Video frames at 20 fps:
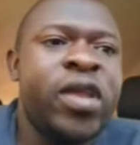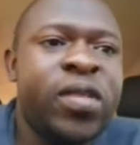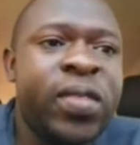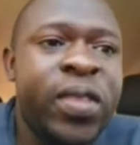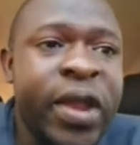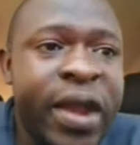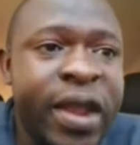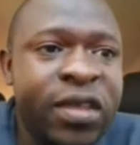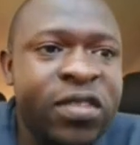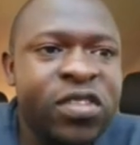
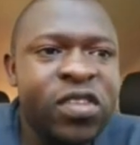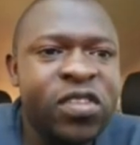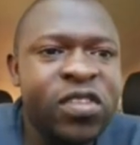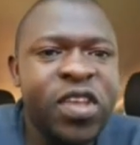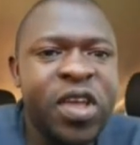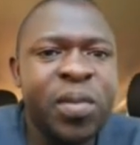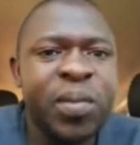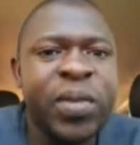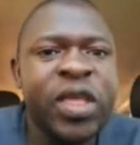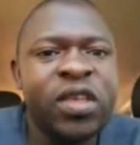Right, the
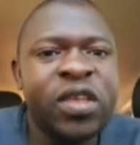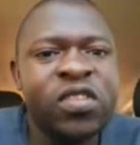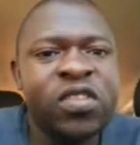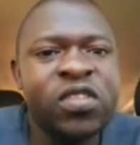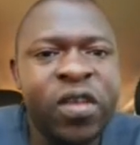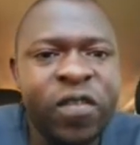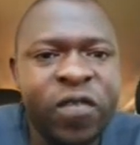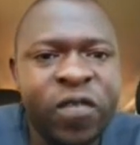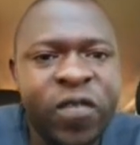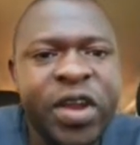next term
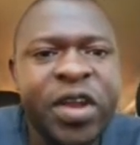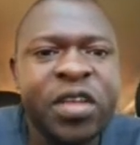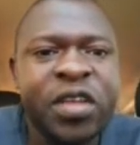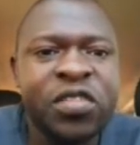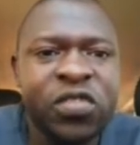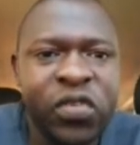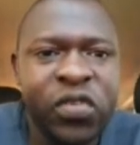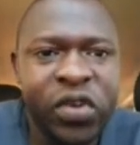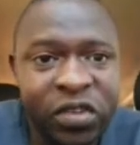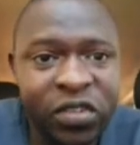is
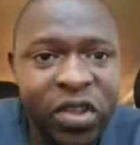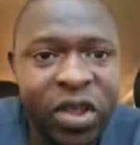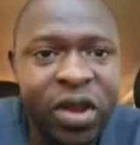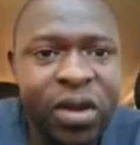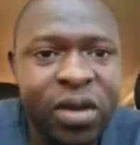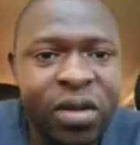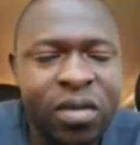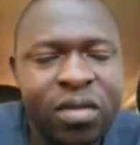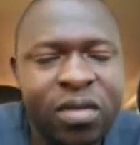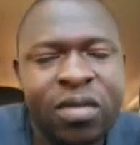venous
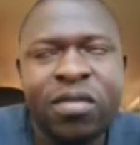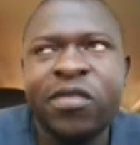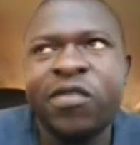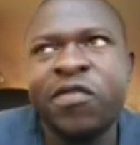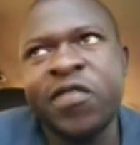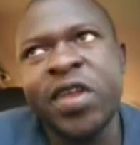return.